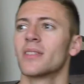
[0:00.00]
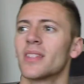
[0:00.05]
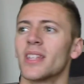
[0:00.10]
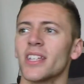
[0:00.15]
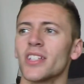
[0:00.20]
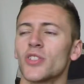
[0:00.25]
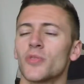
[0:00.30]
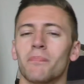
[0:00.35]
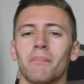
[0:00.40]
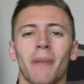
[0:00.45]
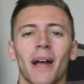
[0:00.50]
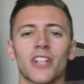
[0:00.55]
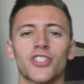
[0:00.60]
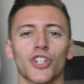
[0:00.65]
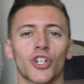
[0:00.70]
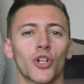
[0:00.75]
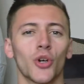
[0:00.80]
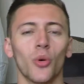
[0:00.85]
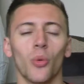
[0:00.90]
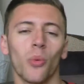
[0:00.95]
This
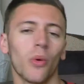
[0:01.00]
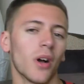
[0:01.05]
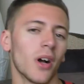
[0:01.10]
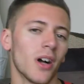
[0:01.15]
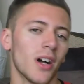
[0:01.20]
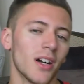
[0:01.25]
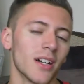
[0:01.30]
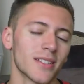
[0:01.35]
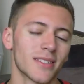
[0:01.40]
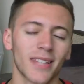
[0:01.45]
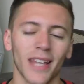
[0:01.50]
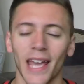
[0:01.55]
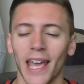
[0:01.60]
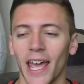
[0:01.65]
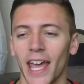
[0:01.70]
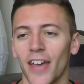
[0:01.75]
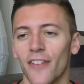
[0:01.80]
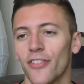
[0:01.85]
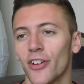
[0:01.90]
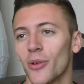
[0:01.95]
magical word that
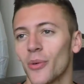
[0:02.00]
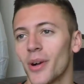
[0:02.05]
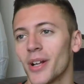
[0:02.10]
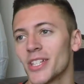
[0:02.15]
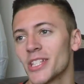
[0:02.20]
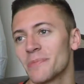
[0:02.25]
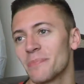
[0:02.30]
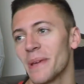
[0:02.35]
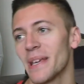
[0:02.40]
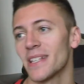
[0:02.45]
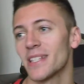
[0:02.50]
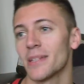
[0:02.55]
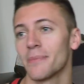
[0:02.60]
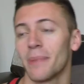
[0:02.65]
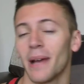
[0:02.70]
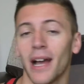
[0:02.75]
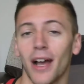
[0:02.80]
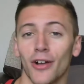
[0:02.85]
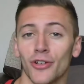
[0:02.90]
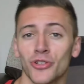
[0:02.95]
everyone speaks
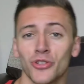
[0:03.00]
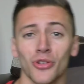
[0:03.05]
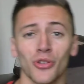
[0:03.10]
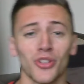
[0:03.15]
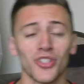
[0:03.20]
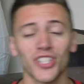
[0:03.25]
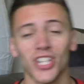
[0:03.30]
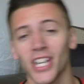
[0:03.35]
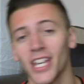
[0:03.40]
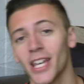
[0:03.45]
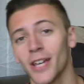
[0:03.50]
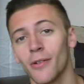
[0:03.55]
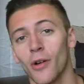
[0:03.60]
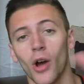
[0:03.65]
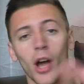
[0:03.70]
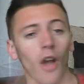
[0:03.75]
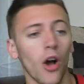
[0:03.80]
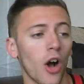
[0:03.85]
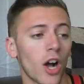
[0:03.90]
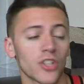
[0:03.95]
about, as soon as you hear,
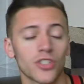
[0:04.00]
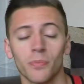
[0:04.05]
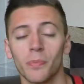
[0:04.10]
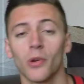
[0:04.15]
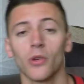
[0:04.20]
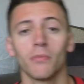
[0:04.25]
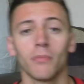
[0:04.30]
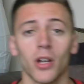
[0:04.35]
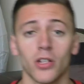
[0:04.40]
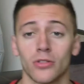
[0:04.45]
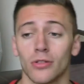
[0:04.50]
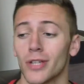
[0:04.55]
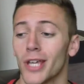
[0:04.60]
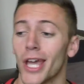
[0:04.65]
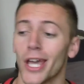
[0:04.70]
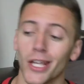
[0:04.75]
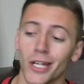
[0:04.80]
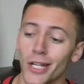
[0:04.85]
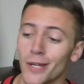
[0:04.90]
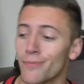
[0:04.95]
oh, how'd you build muscle?
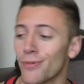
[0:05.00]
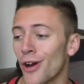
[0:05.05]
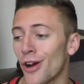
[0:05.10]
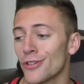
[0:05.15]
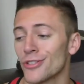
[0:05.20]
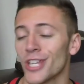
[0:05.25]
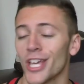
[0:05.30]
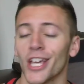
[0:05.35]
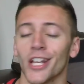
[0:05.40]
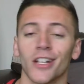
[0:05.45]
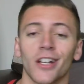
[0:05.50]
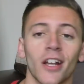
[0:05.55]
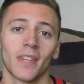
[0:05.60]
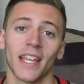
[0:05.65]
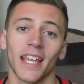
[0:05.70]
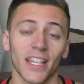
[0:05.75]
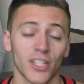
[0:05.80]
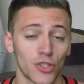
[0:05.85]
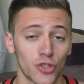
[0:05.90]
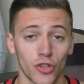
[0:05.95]
Yeah, you need protein.
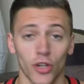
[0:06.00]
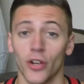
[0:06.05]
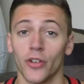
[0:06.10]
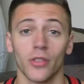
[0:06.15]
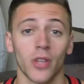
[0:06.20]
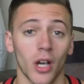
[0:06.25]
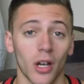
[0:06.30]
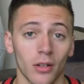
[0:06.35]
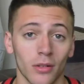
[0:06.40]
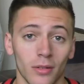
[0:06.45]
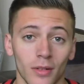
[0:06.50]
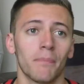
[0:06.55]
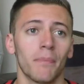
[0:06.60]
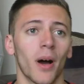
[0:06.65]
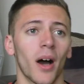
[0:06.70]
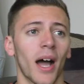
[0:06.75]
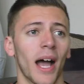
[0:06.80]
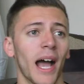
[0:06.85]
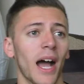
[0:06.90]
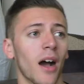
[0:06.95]
It's true though,
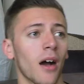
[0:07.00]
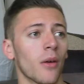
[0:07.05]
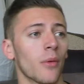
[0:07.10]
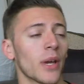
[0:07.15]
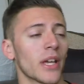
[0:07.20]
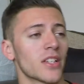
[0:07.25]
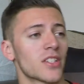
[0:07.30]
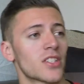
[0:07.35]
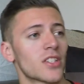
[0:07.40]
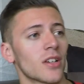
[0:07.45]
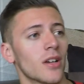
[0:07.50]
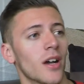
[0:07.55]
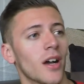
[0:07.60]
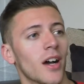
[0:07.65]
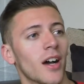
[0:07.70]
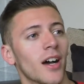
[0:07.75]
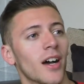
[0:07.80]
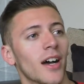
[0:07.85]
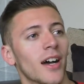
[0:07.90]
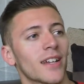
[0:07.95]
but how it's
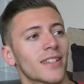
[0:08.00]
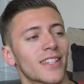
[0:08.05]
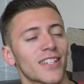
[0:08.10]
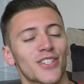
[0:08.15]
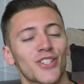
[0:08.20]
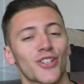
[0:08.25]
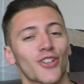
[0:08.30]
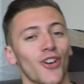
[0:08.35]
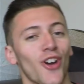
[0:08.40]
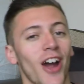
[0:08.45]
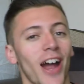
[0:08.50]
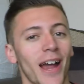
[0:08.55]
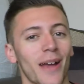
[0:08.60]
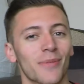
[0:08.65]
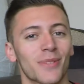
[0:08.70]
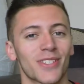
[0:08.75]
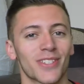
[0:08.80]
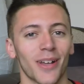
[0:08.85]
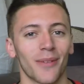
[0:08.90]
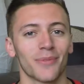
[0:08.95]

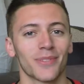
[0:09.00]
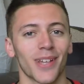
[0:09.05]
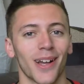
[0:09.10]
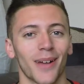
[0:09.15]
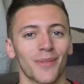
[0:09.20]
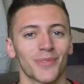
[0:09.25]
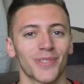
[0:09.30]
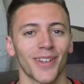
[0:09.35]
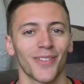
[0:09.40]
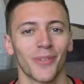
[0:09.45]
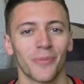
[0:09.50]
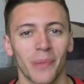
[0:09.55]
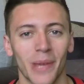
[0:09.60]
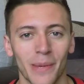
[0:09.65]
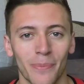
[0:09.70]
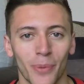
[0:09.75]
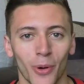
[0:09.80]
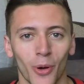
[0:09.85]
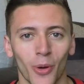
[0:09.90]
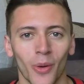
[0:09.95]
described sometimes to other
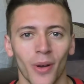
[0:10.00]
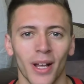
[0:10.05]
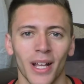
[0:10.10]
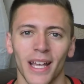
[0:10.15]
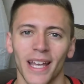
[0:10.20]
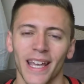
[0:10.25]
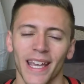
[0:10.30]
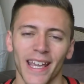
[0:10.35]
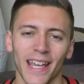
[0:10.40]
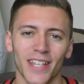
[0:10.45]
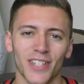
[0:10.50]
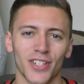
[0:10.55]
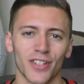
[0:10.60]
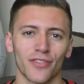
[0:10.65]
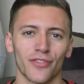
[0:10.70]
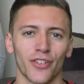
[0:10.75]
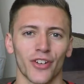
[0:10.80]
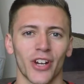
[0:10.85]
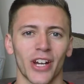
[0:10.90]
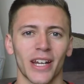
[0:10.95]
people
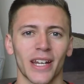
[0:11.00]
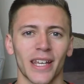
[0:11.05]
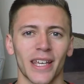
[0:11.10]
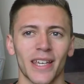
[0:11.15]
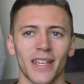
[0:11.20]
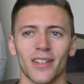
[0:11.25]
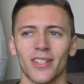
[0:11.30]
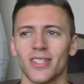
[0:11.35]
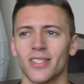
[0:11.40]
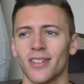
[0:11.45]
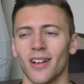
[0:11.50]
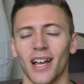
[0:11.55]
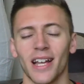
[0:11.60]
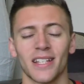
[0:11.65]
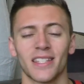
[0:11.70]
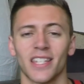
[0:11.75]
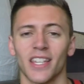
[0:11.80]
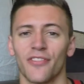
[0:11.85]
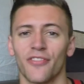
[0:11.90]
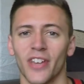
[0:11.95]
isn't really
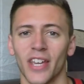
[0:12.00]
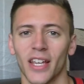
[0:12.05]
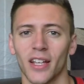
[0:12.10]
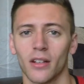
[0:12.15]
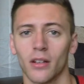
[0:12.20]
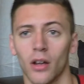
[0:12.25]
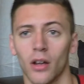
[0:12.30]
scientific,